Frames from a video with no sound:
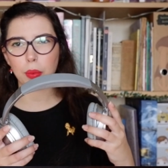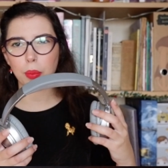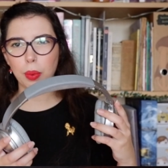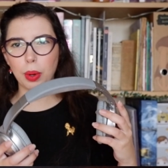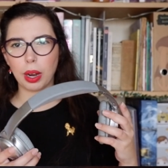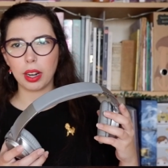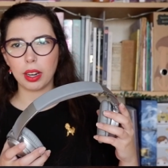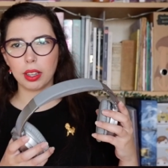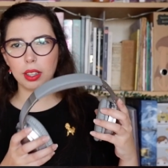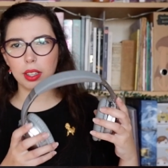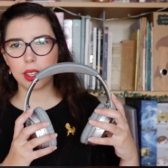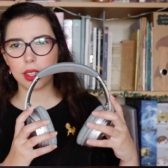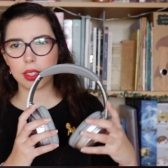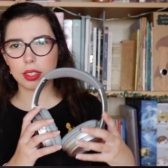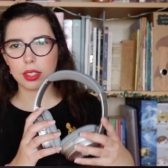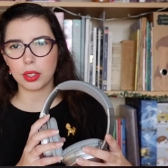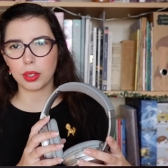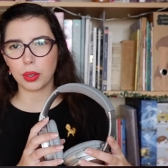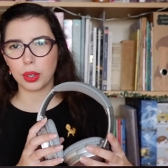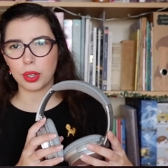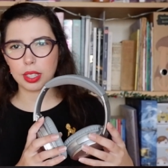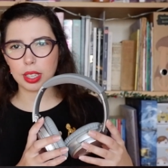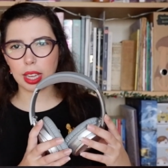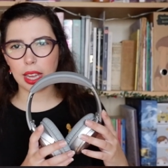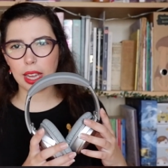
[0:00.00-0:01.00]
wireless
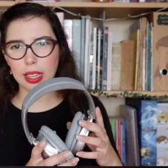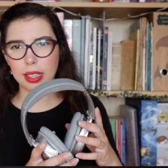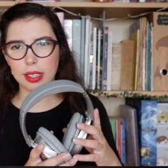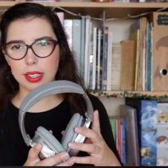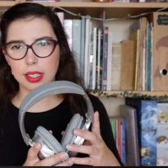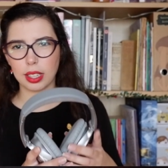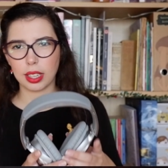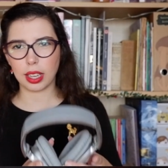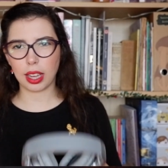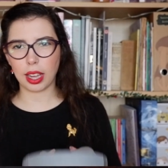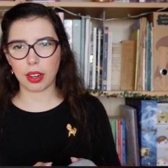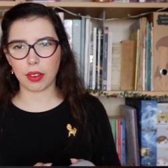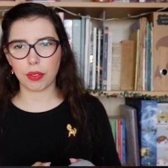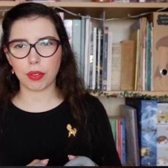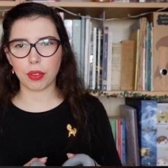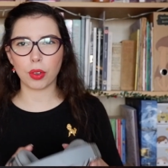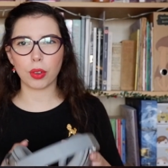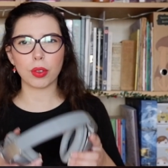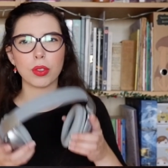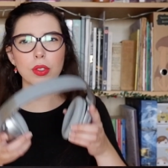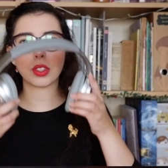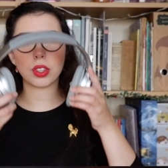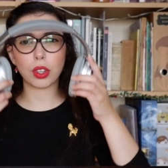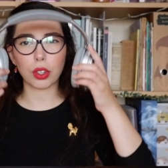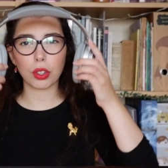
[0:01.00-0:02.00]
noise cancelling
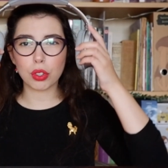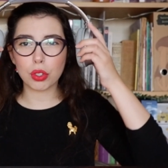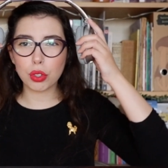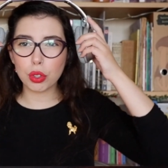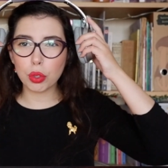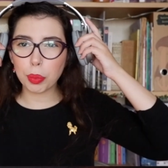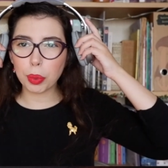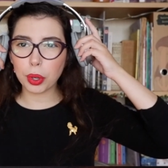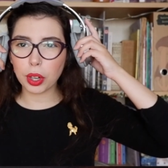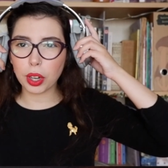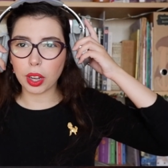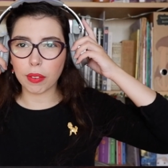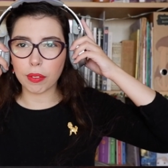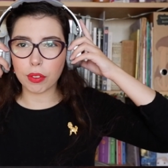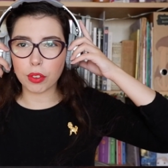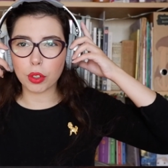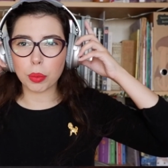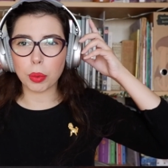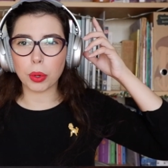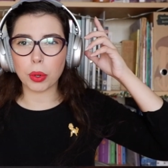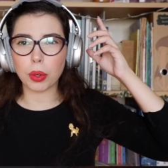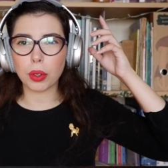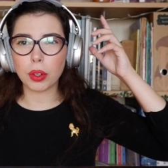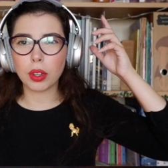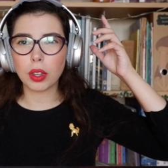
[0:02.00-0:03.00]
headphones. They're super
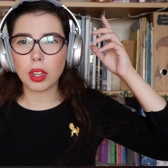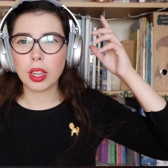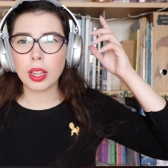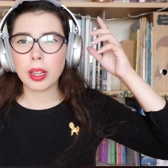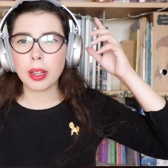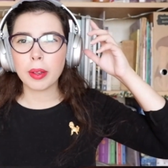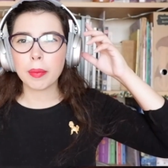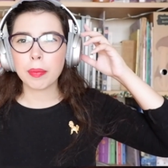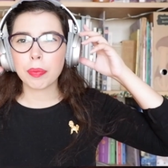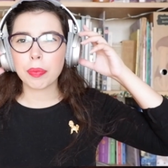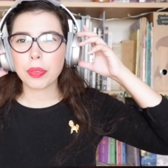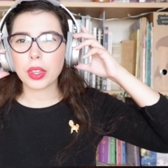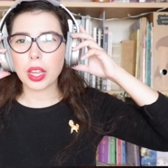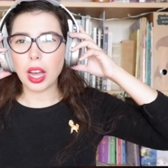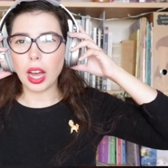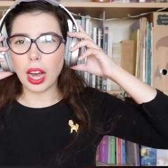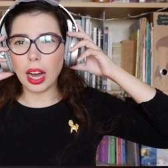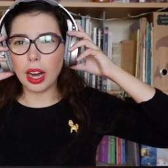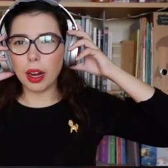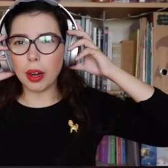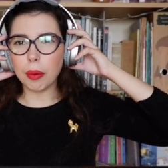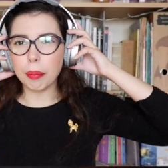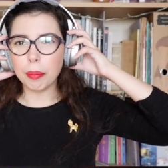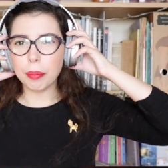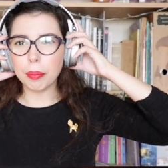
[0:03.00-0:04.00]
comfortable.
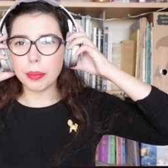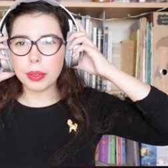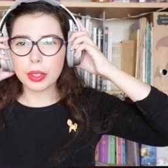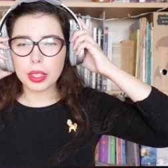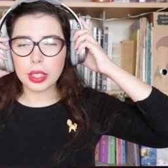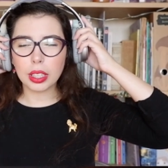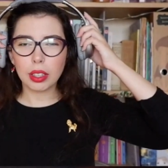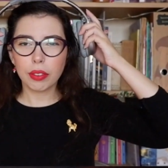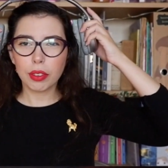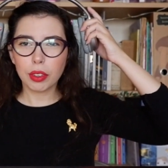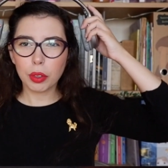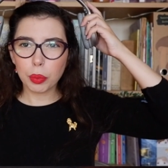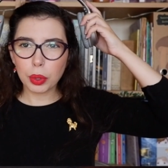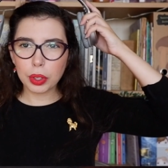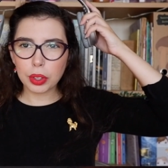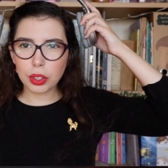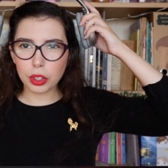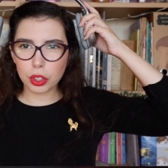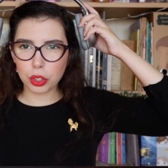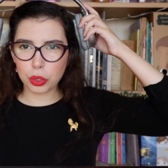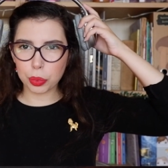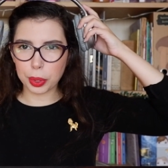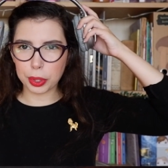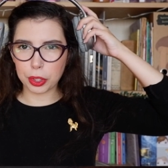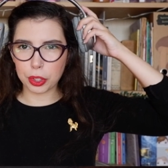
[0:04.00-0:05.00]
Even when
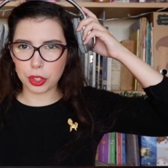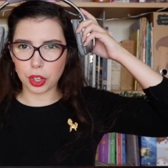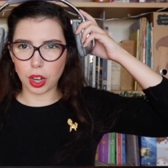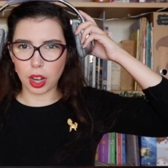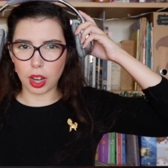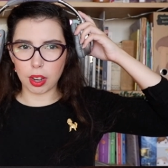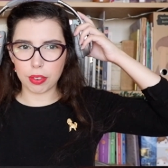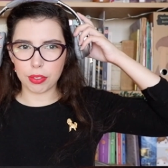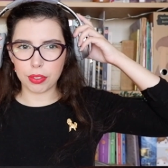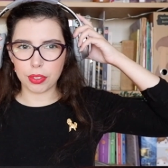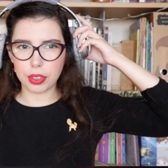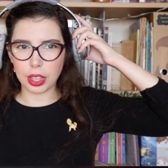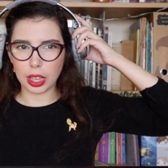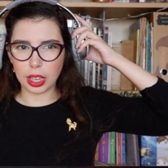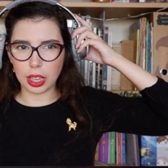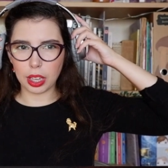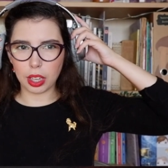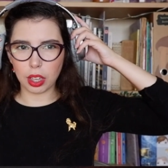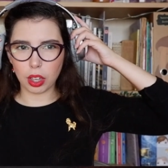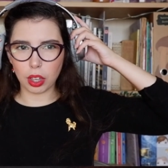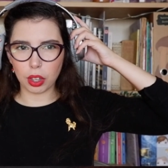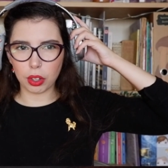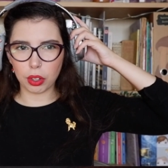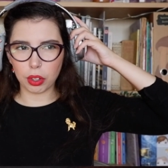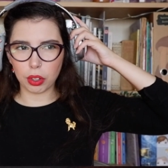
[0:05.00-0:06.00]
they're switched off,
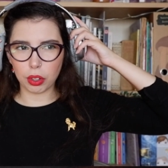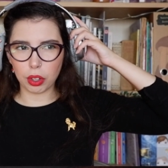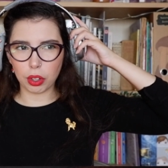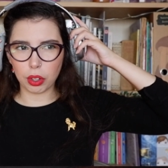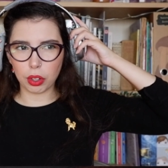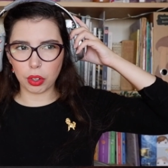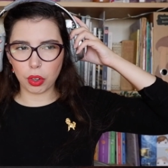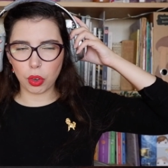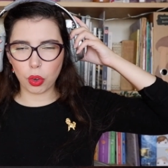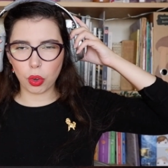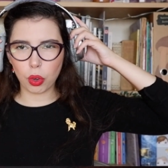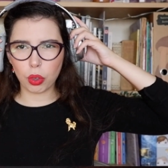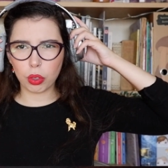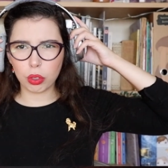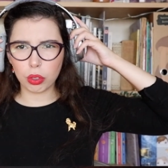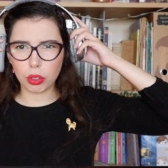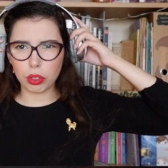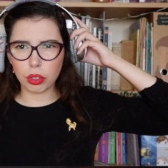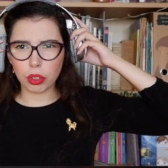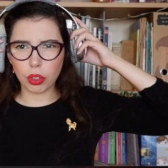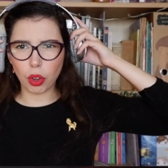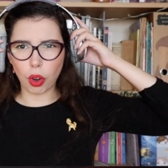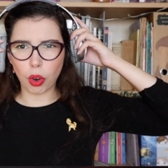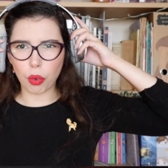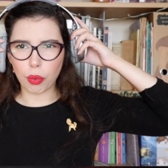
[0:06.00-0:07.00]
they
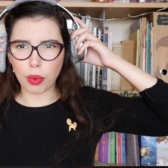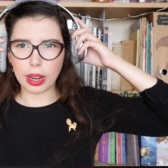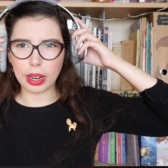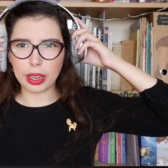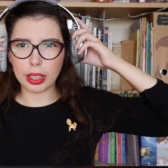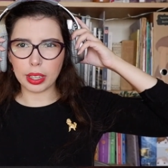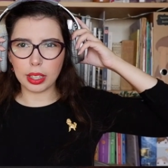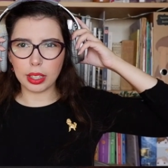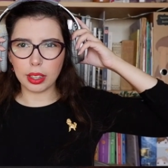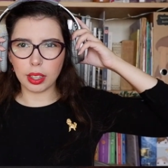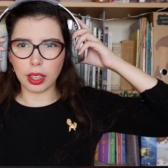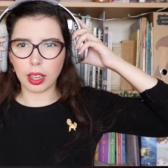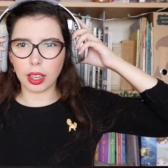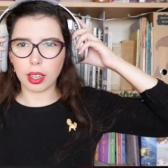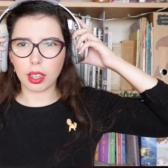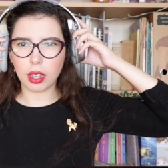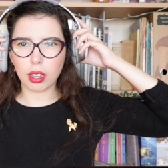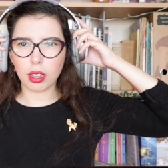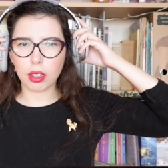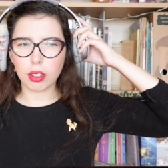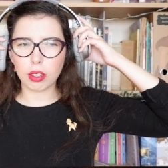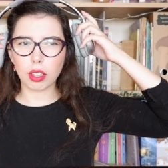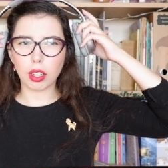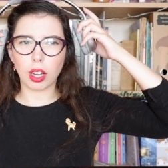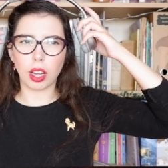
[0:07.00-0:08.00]
already
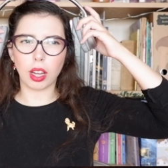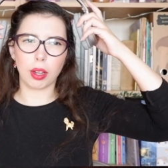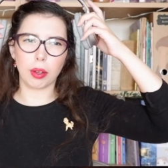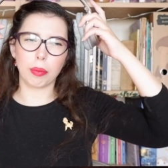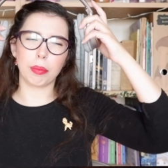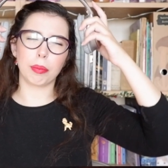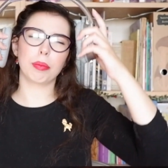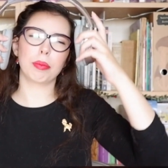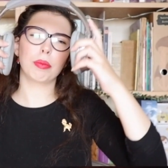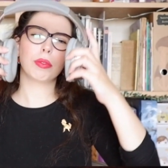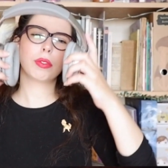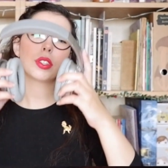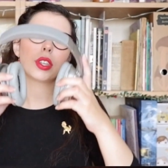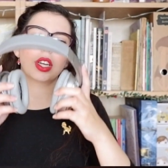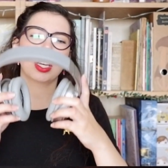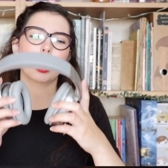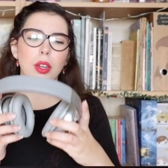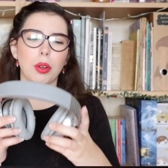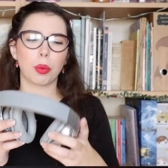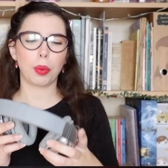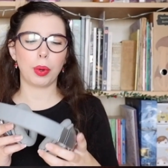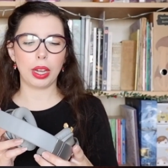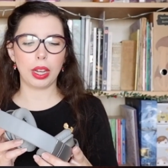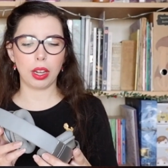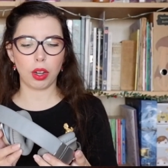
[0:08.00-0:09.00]

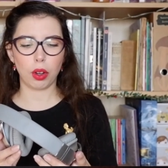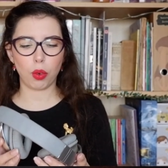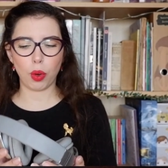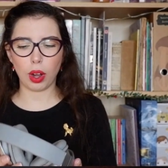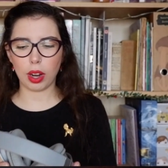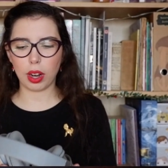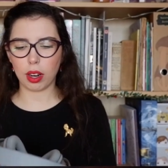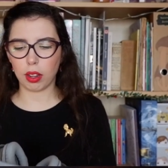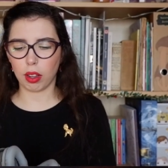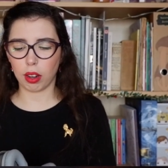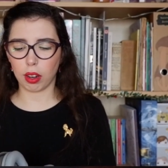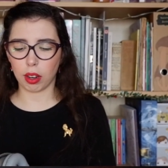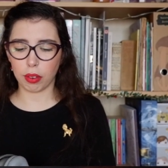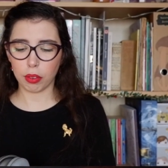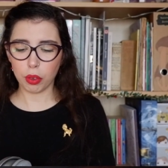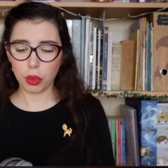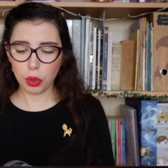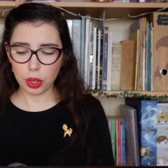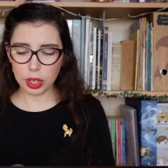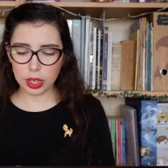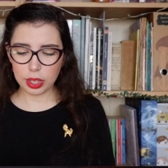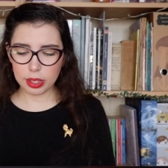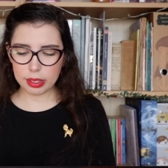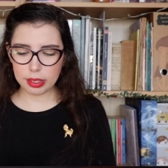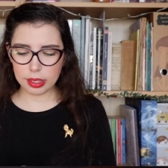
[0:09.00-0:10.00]
take away quite a lot of
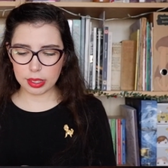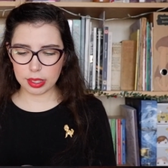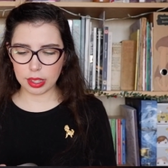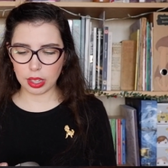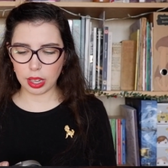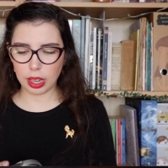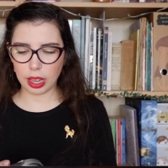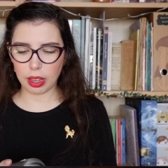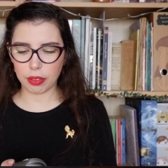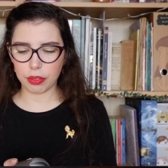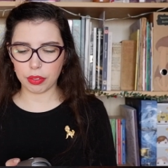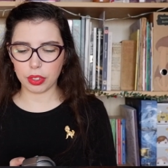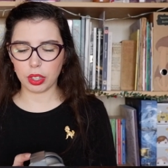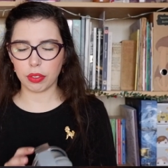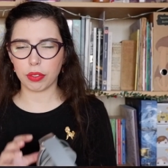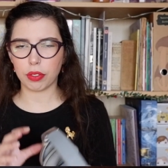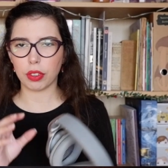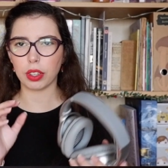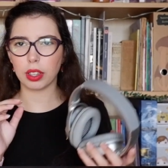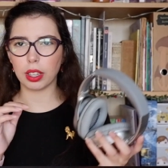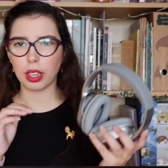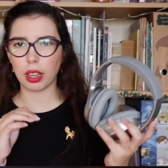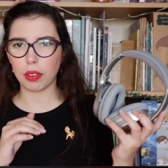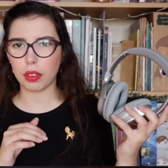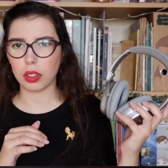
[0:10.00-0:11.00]
noise. They have
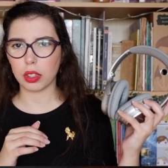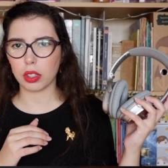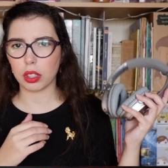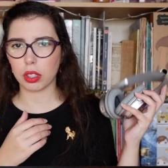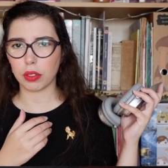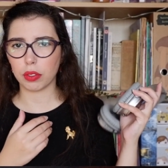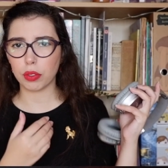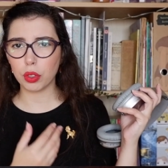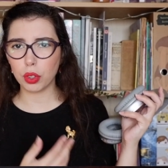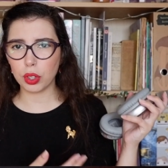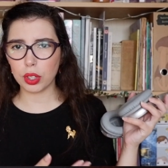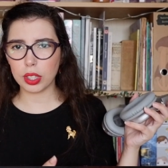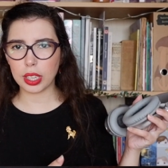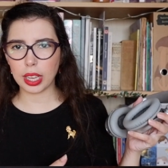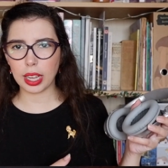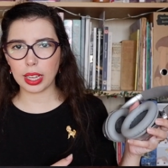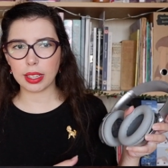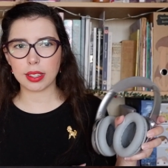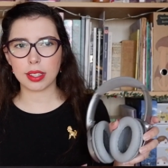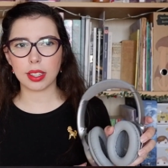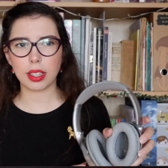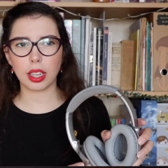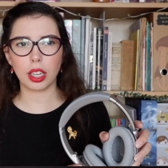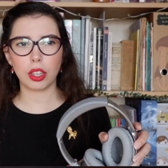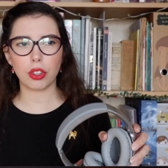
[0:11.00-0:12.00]
different levels of noise
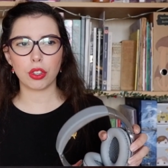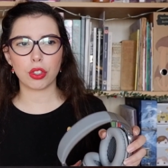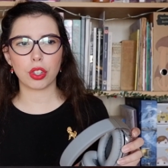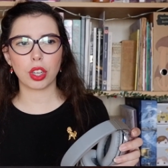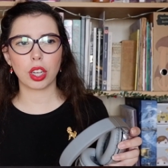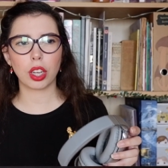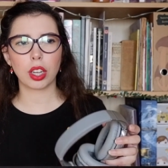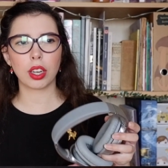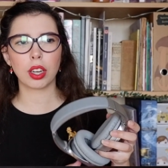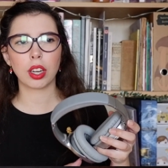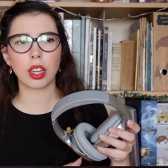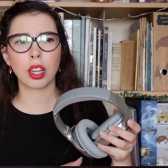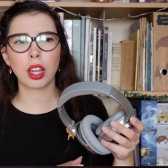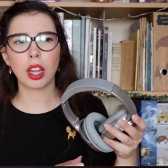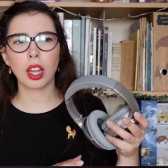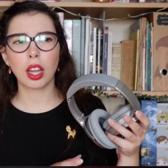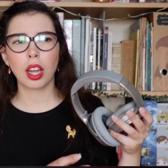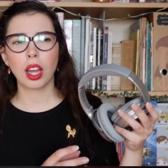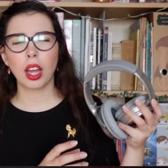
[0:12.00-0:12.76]
cancellation.